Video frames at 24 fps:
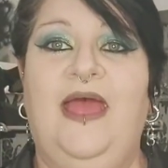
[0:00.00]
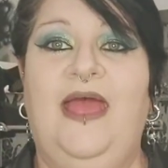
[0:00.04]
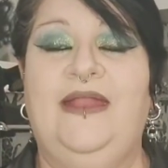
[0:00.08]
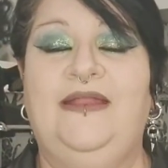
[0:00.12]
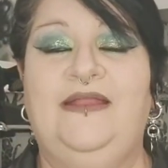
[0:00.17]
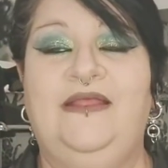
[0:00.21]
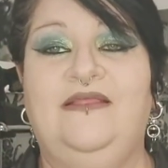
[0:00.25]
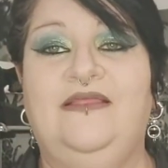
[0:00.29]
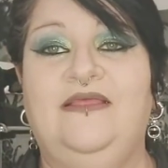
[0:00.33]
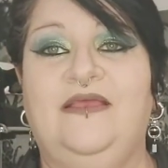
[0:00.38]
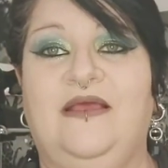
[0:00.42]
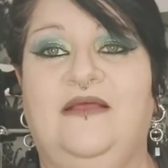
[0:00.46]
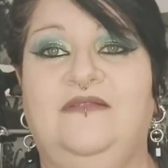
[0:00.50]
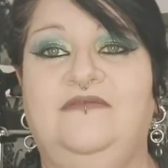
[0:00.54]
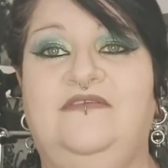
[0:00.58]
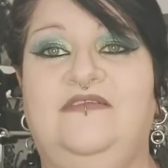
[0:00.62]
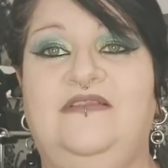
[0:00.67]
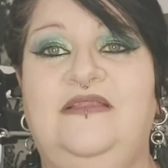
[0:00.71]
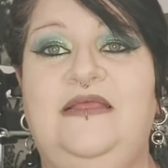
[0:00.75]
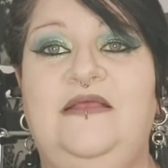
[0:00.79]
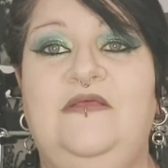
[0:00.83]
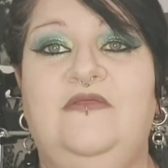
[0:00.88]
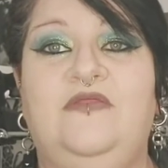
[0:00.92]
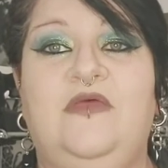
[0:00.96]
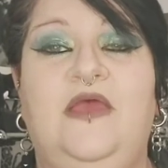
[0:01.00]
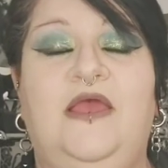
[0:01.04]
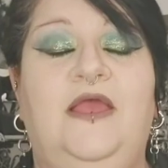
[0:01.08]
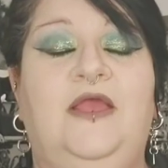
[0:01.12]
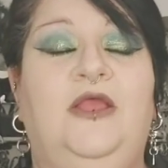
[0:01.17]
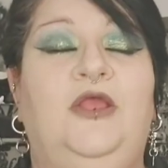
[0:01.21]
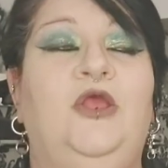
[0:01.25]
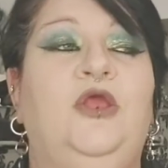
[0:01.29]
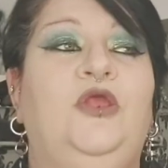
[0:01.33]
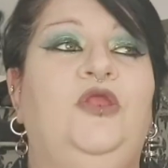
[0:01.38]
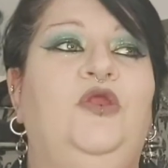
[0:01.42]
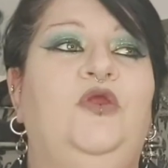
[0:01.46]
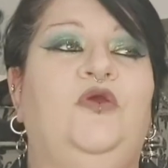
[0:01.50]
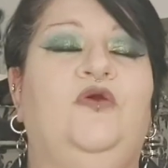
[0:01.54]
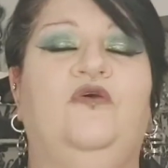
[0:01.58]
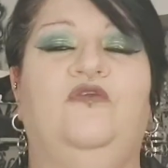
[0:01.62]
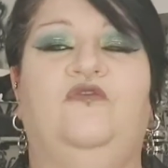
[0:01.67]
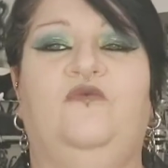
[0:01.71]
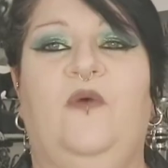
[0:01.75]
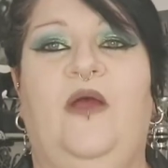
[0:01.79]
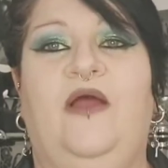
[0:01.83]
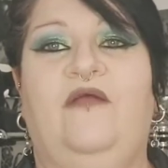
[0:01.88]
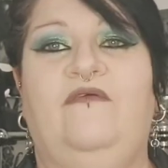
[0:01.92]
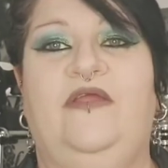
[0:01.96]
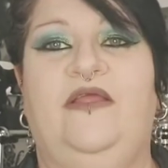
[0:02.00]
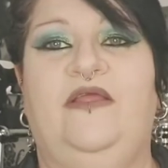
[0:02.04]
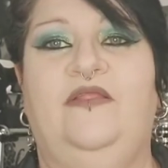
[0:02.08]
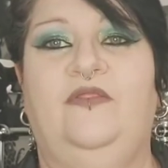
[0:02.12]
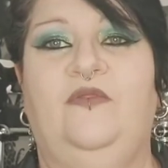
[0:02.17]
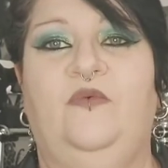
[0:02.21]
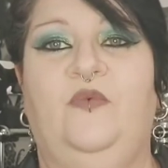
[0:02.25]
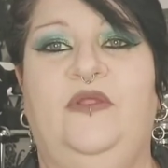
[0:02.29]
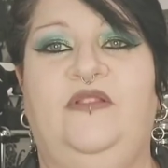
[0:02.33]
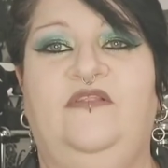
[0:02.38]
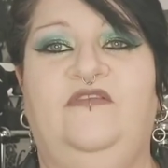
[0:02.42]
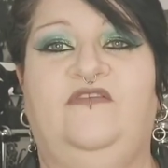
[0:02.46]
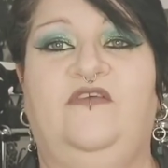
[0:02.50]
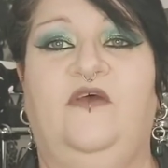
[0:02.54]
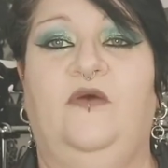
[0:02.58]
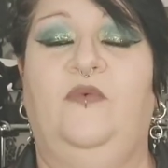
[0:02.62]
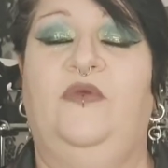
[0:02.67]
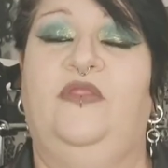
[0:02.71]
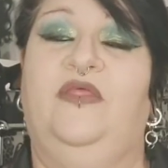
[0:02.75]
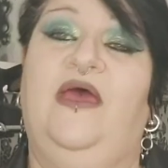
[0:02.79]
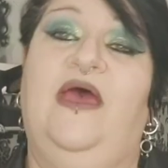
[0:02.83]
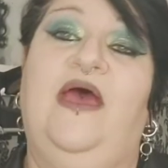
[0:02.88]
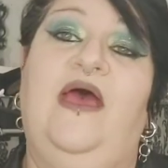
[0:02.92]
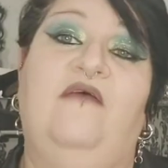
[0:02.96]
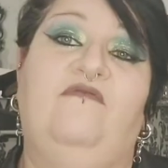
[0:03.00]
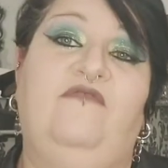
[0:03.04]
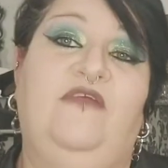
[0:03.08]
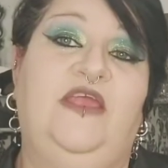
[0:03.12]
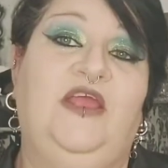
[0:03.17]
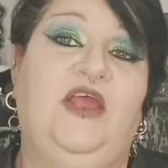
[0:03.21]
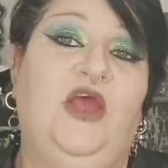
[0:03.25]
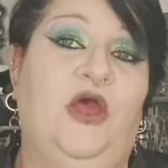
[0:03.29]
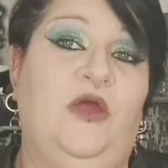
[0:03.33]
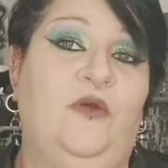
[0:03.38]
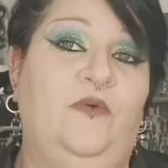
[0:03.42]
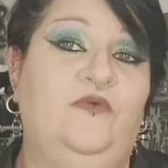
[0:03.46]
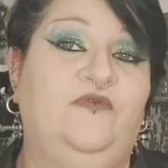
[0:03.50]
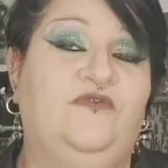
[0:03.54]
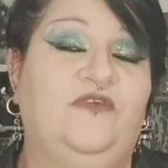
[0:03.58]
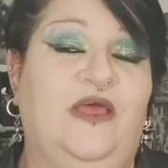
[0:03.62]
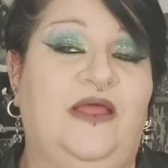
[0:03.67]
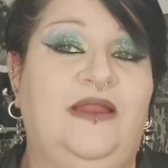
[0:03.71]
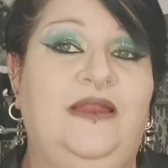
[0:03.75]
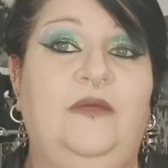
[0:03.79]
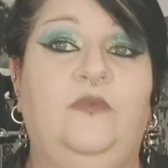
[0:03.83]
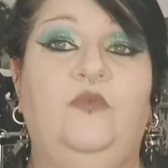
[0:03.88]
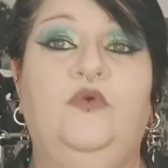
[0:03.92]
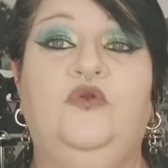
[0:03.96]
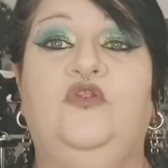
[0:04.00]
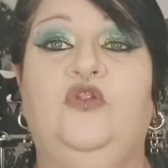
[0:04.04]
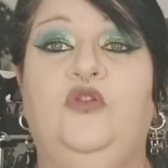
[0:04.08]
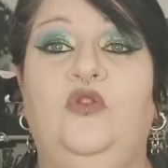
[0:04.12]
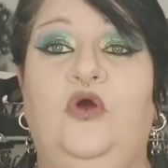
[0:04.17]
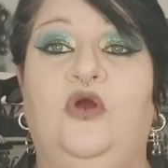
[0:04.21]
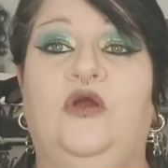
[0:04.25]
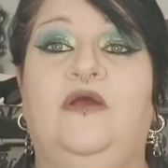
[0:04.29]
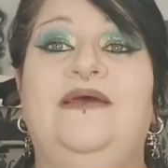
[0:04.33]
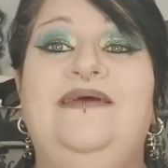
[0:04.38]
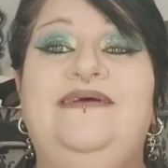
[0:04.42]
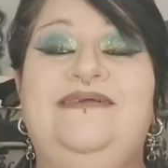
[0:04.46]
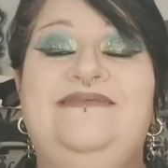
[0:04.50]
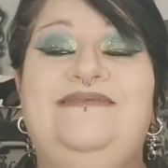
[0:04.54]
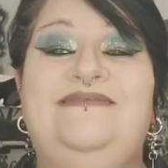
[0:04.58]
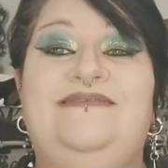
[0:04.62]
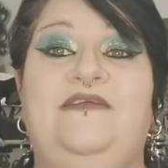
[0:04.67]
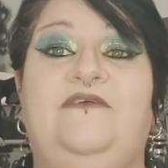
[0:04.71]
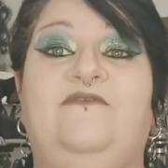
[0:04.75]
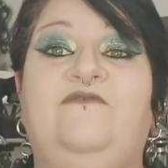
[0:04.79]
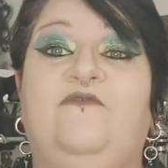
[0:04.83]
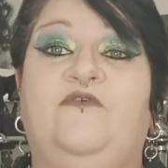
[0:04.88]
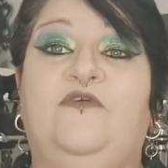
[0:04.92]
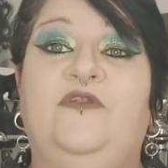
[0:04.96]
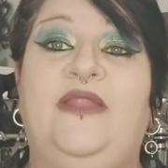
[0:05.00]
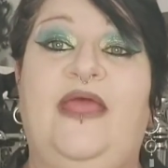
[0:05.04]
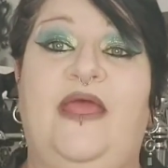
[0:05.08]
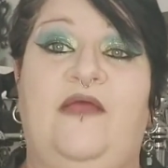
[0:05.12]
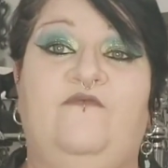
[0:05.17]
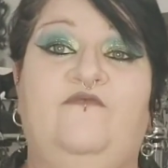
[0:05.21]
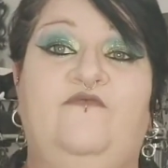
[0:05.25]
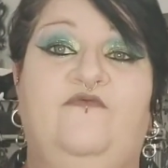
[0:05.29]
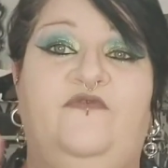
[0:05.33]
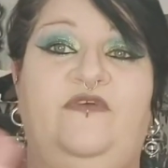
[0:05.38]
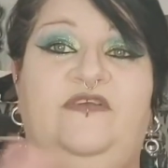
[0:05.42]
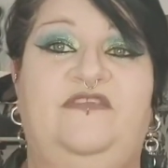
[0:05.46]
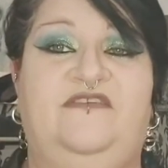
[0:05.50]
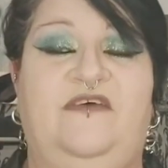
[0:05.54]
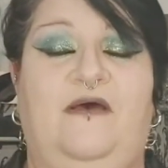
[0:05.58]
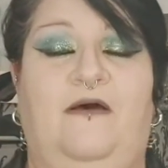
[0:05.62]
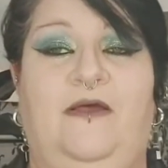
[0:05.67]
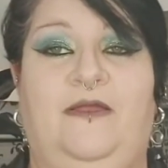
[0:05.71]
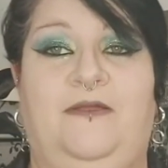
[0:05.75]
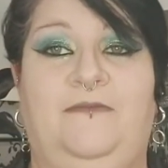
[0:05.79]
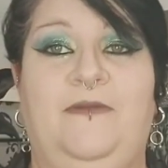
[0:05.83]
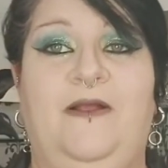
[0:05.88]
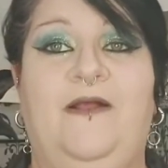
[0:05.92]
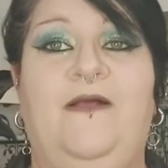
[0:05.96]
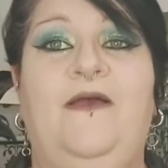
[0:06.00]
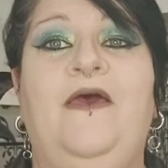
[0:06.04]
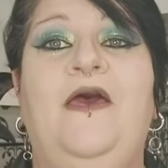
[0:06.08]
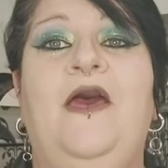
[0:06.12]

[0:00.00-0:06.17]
anything underneath it. You could wear it in the winter with a heavy coat and it would look different every time.